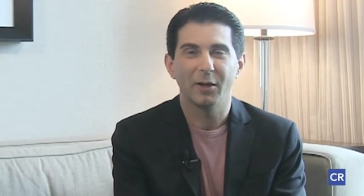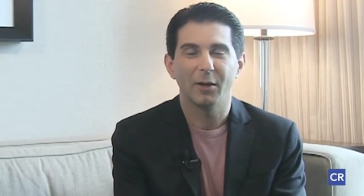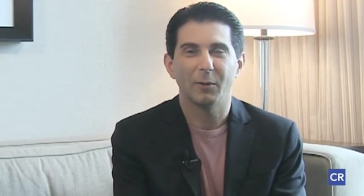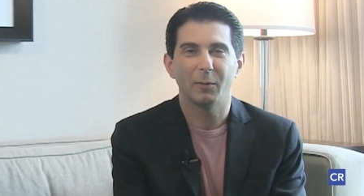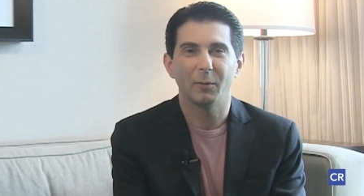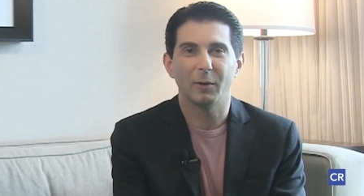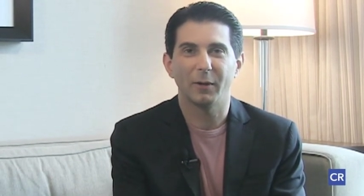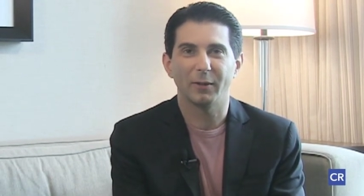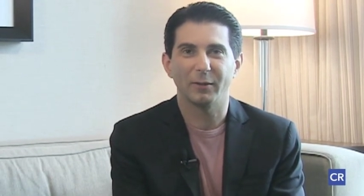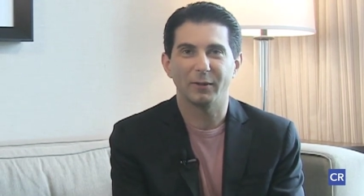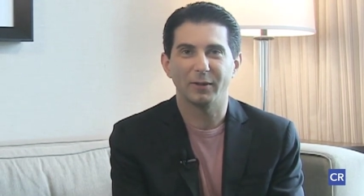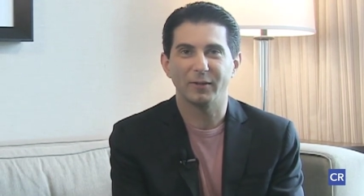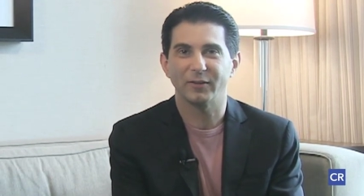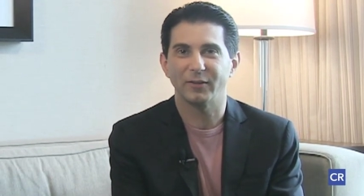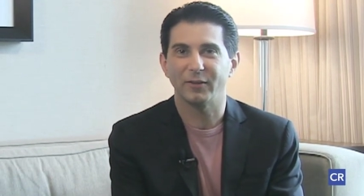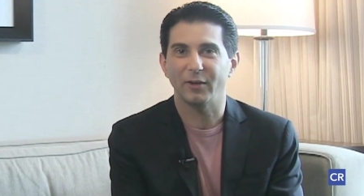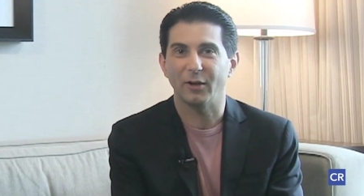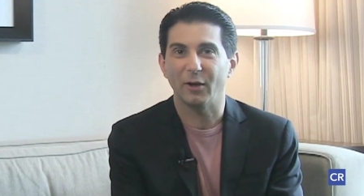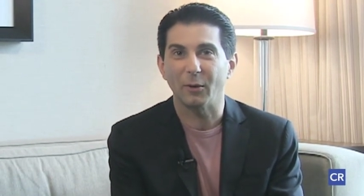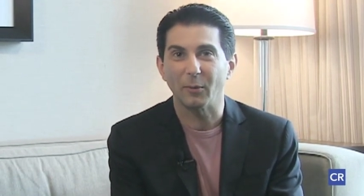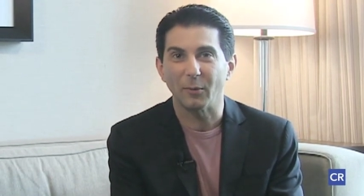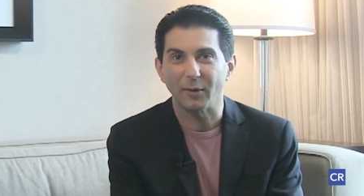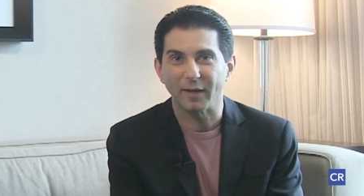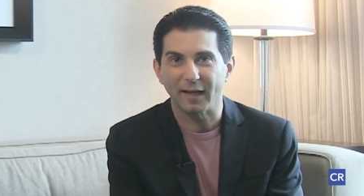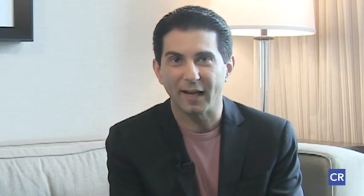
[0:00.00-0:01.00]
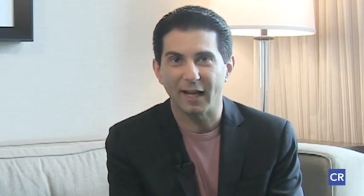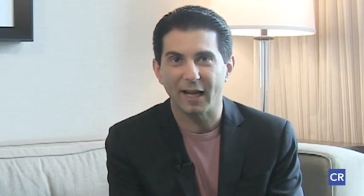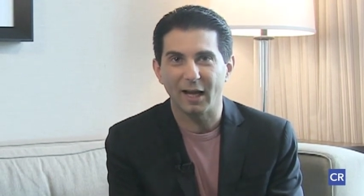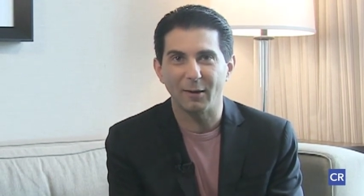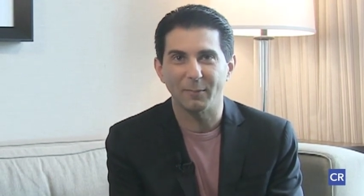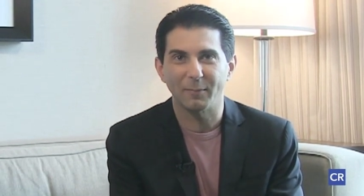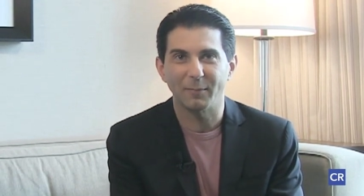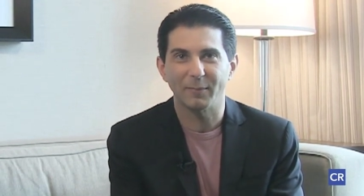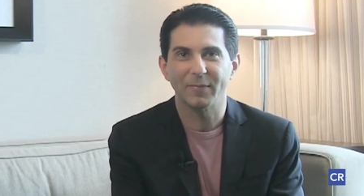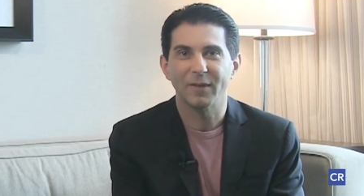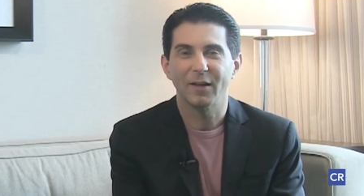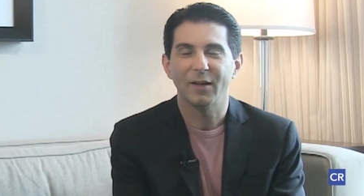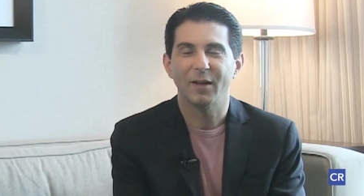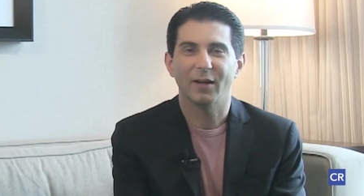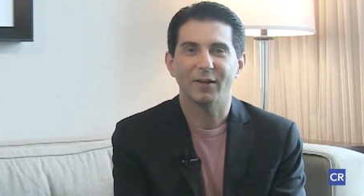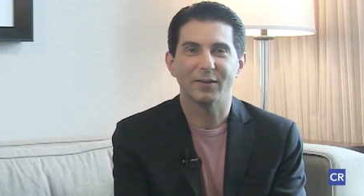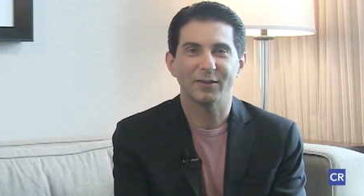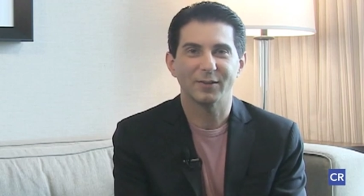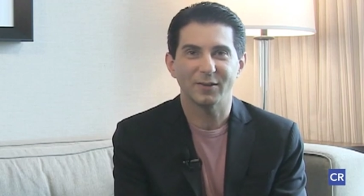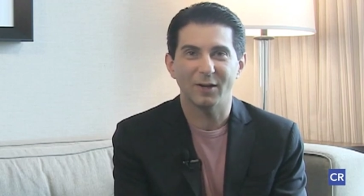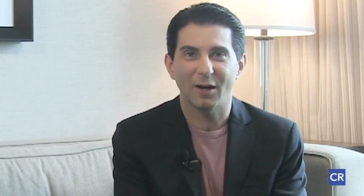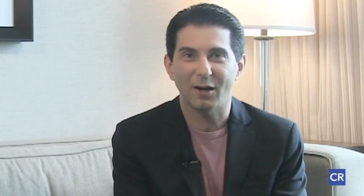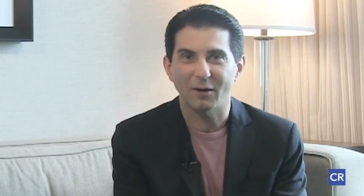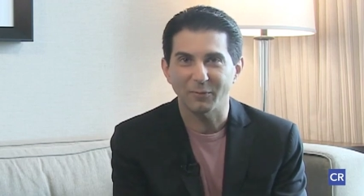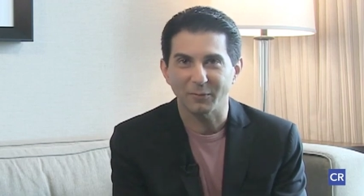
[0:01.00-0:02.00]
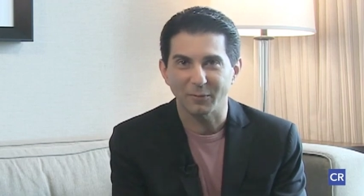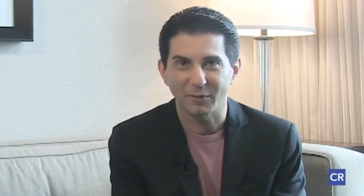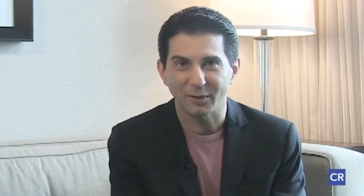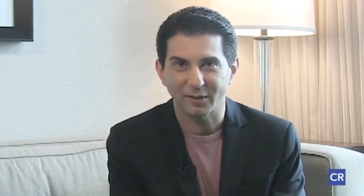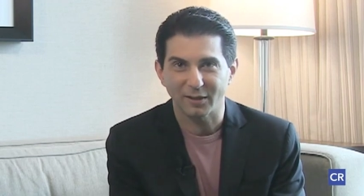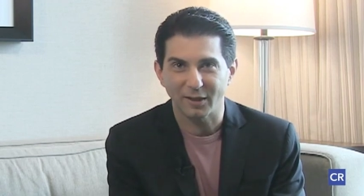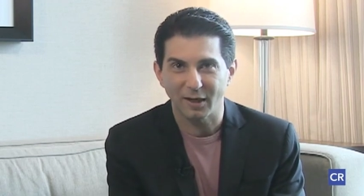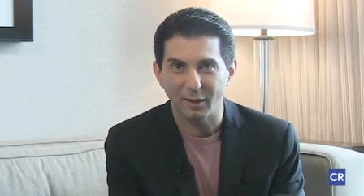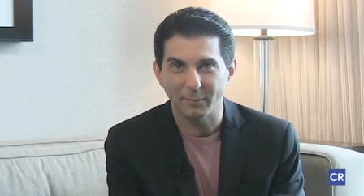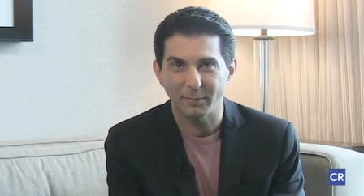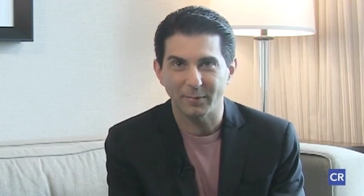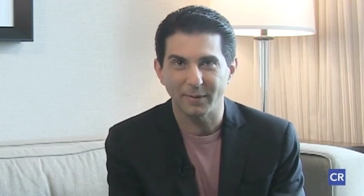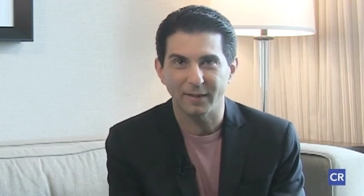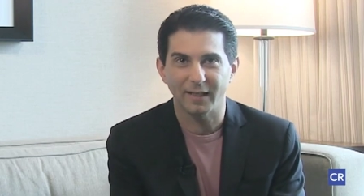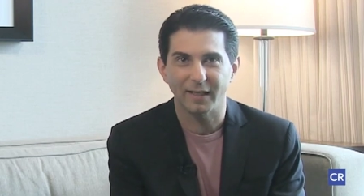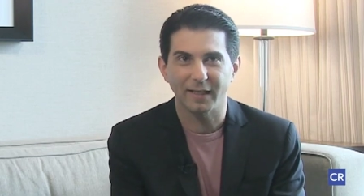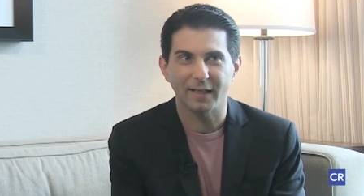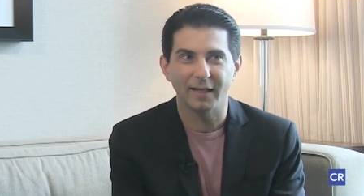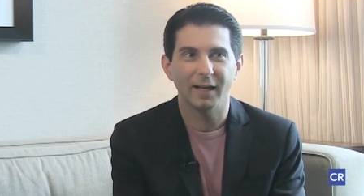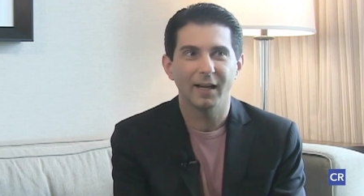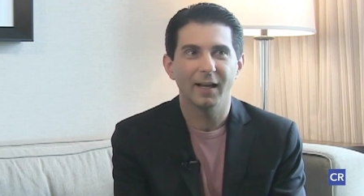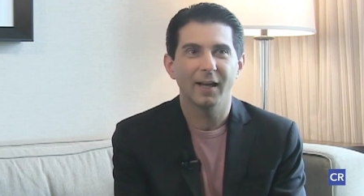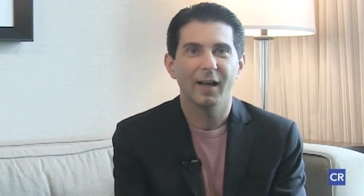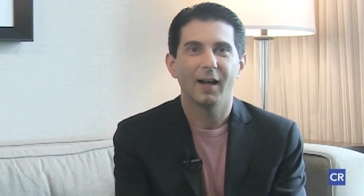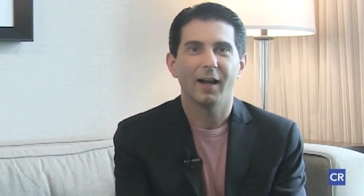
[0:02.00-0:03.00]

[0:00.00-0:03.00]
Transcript: whether it's an OEM, a software company,